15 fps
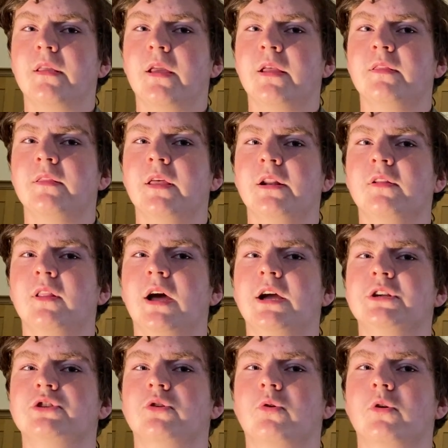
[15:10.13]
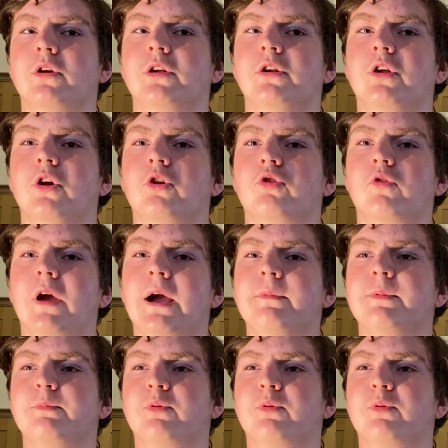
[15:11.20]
And then Elijah ordered, Grab the